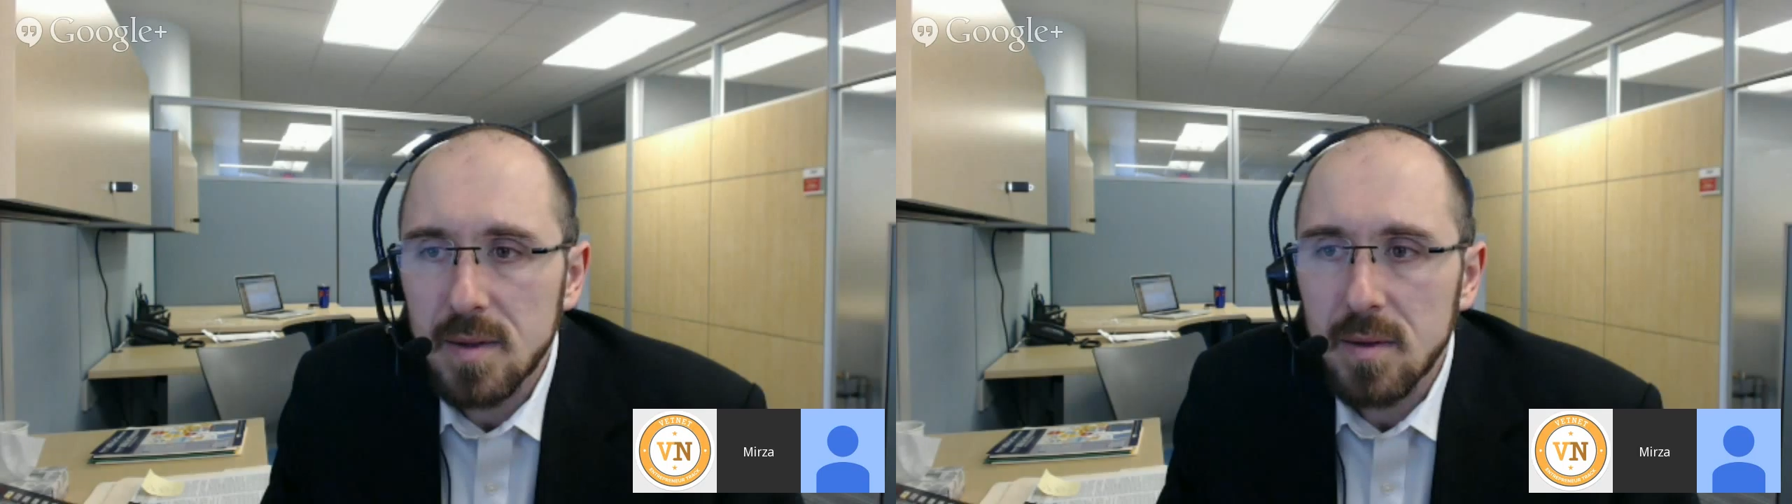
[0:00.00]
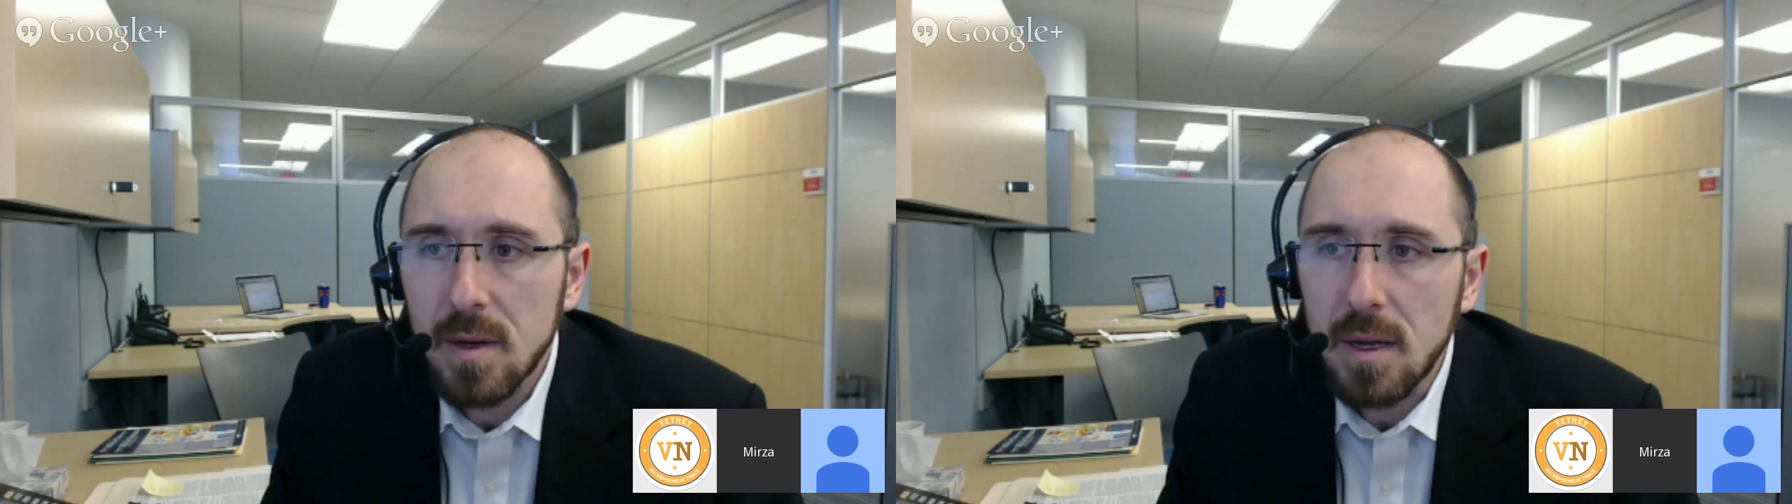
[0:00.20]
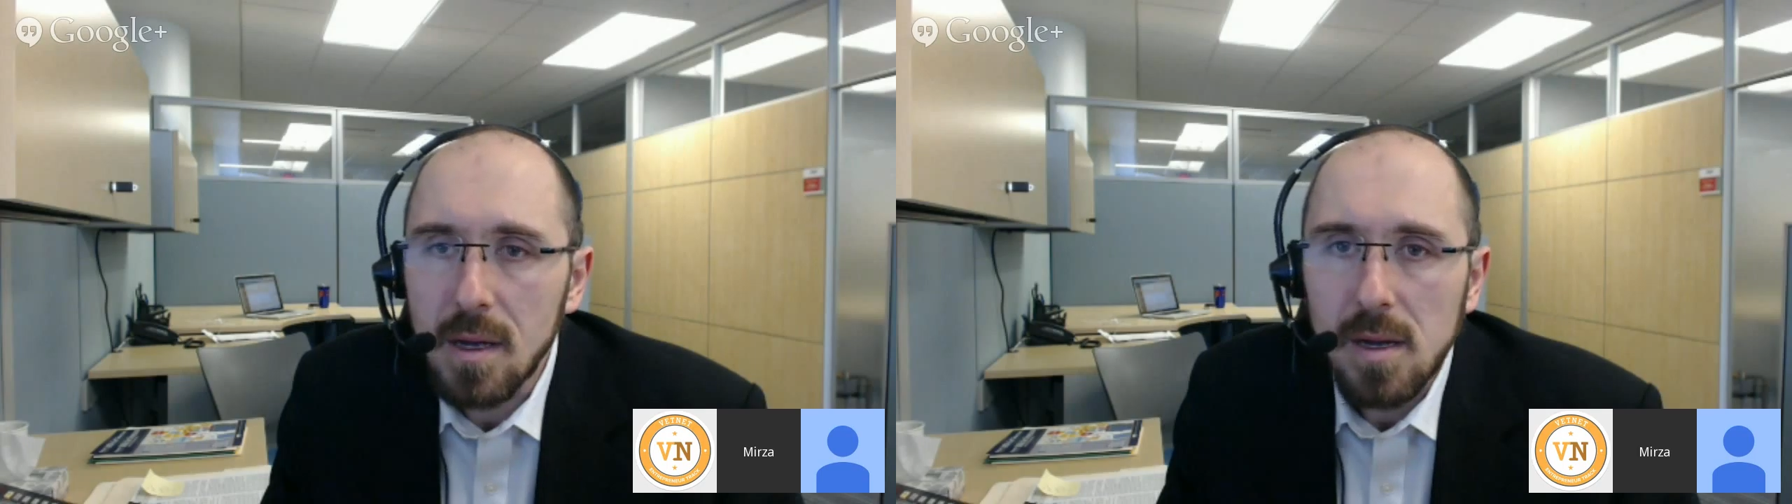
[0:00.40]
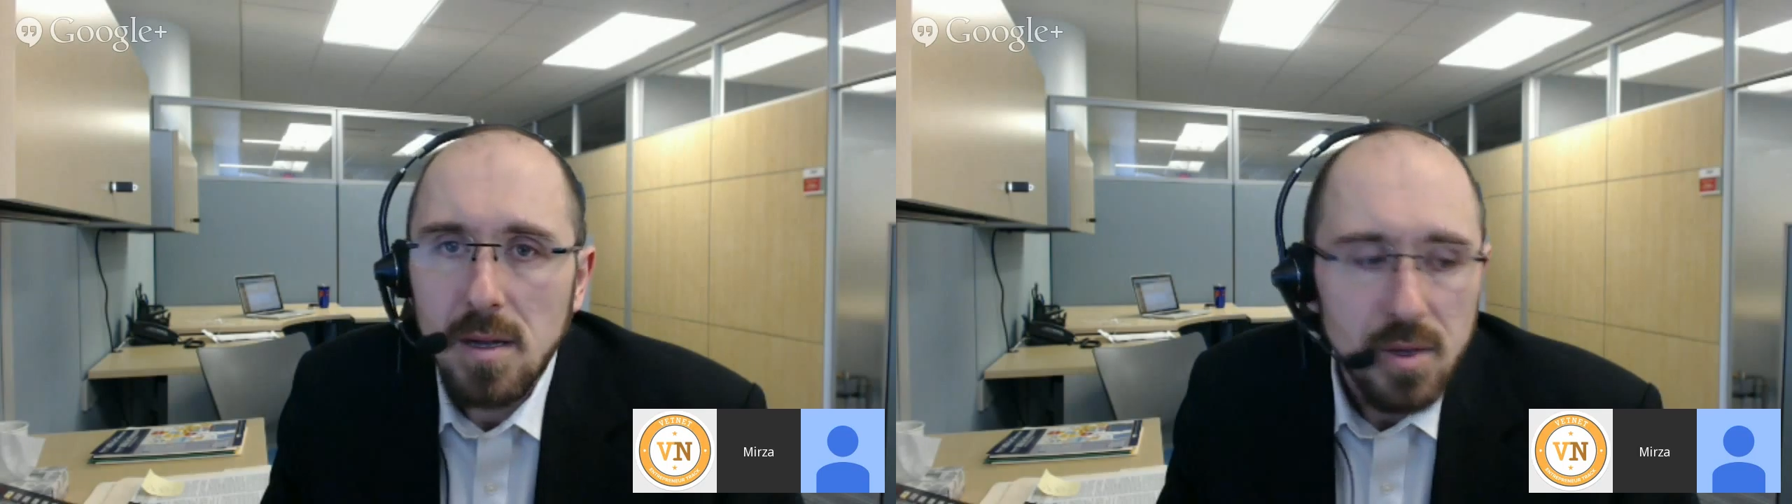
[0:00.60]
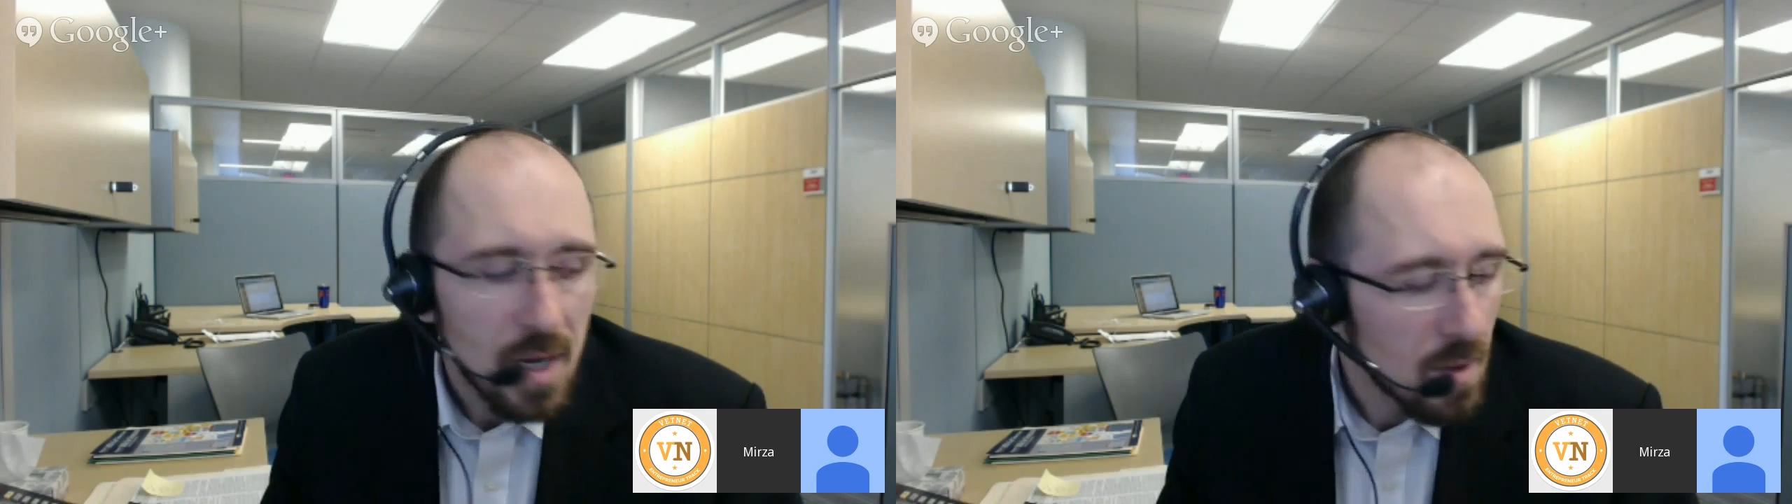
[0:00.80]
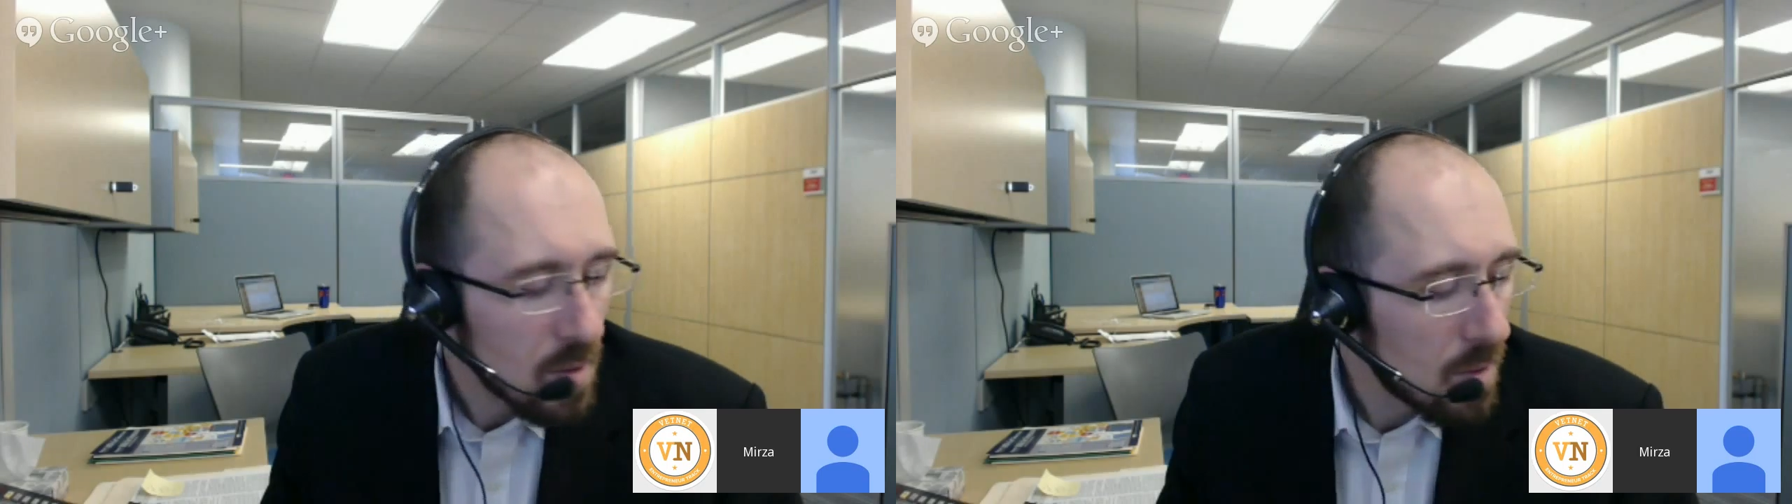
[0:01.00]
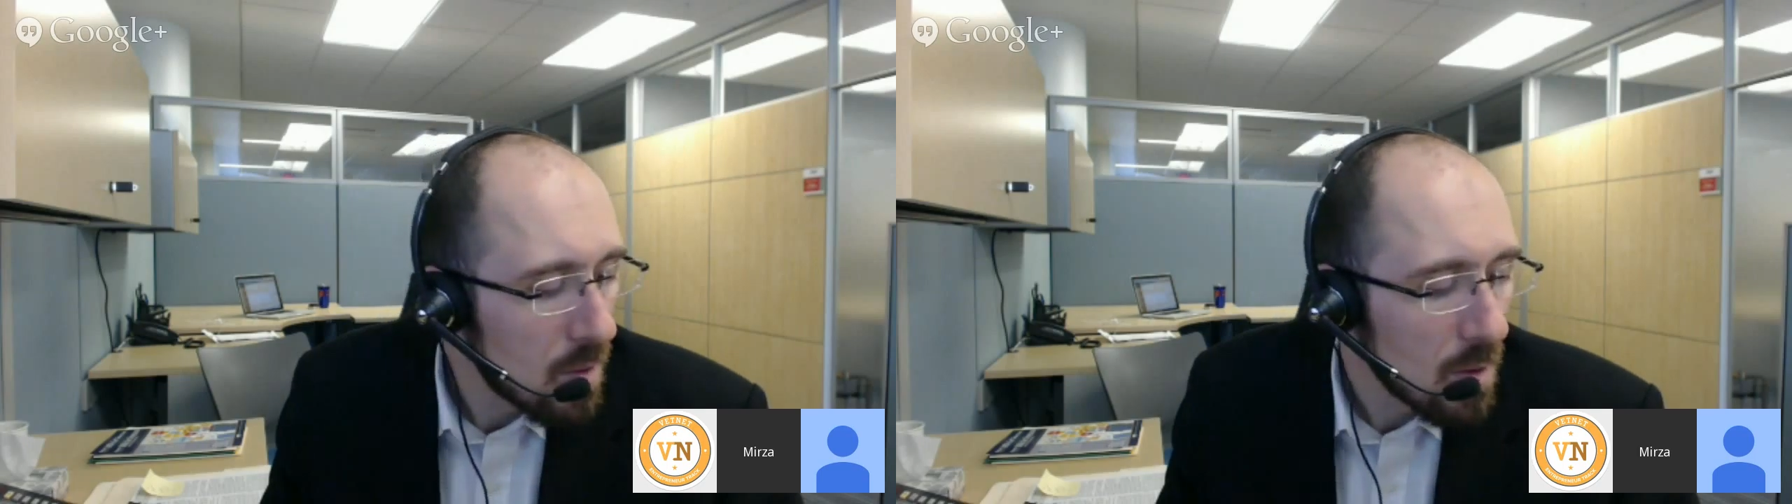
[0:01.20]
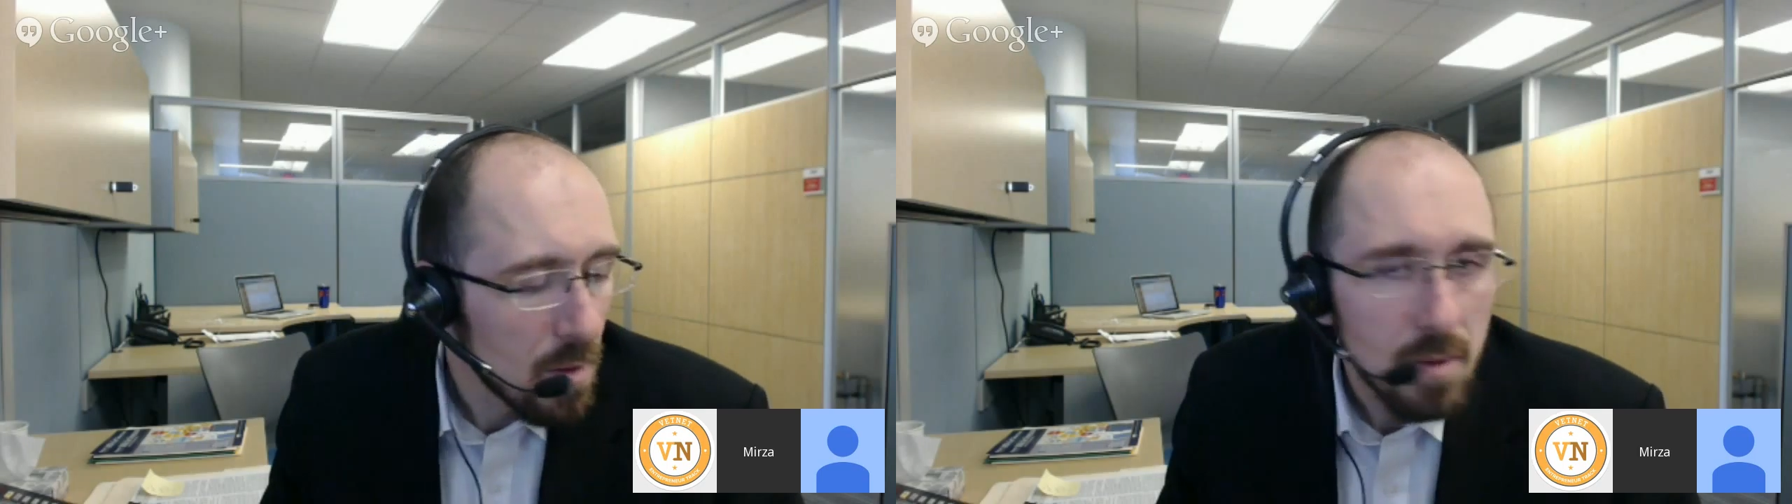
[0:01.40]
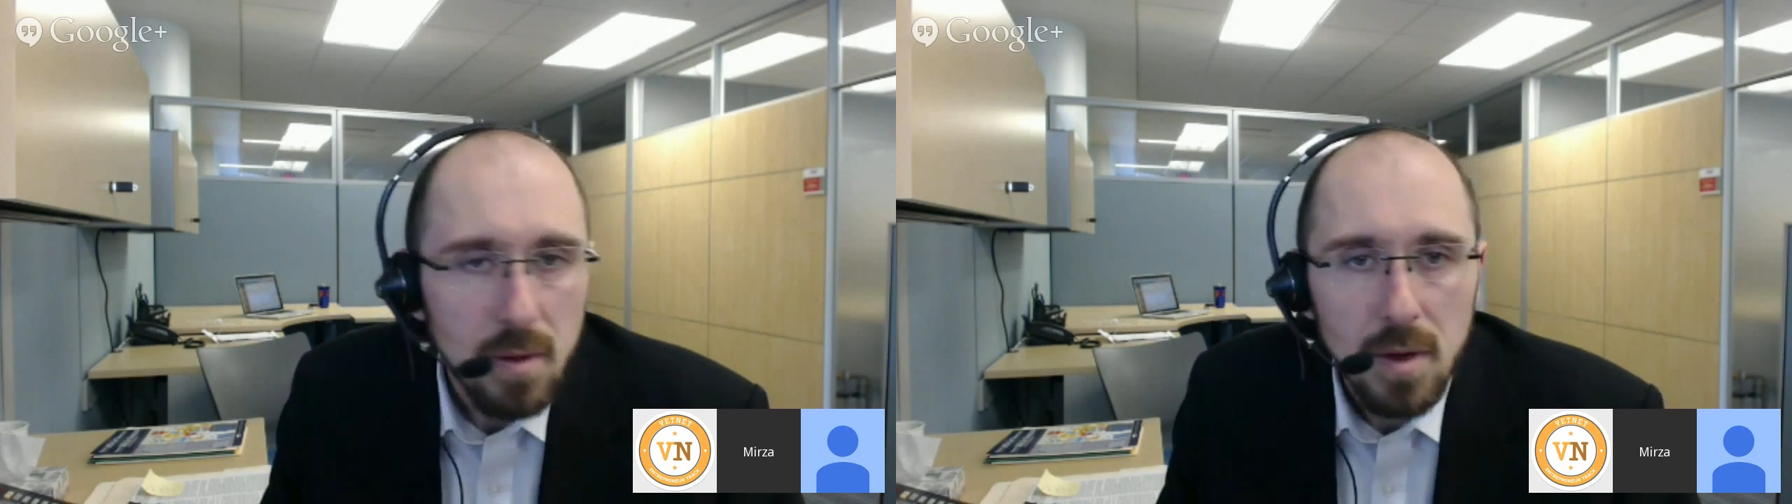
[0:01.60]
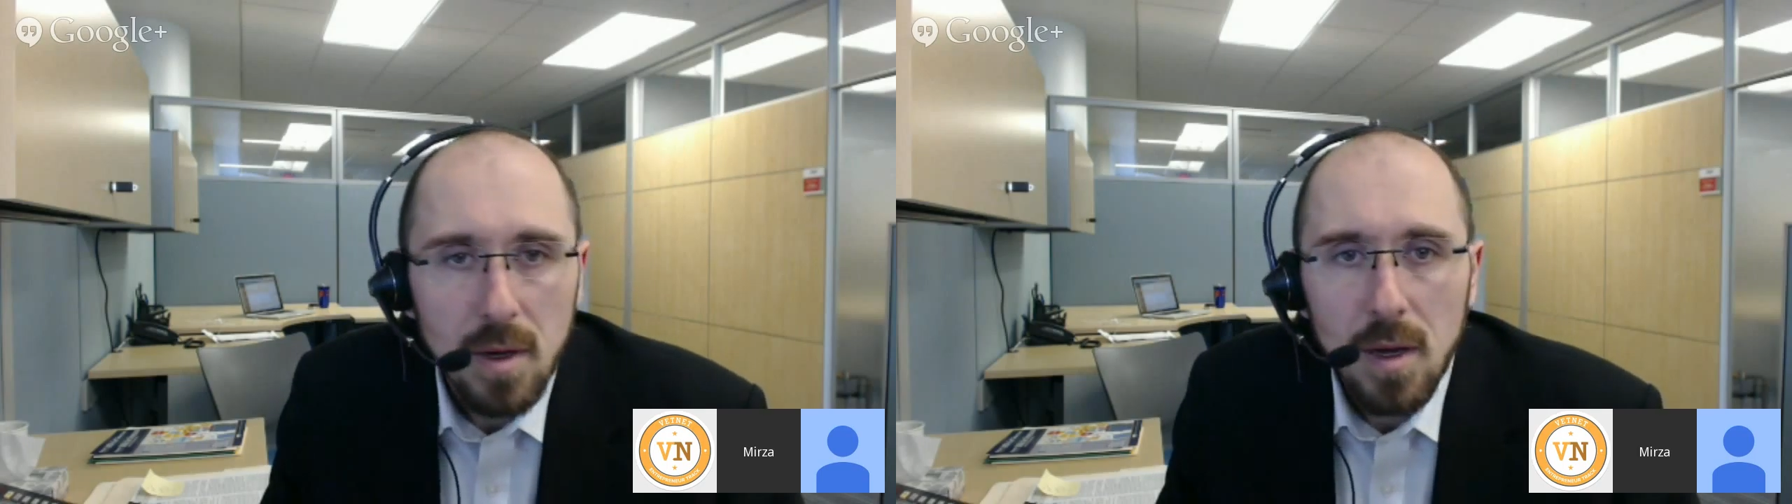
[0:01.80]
So try to do your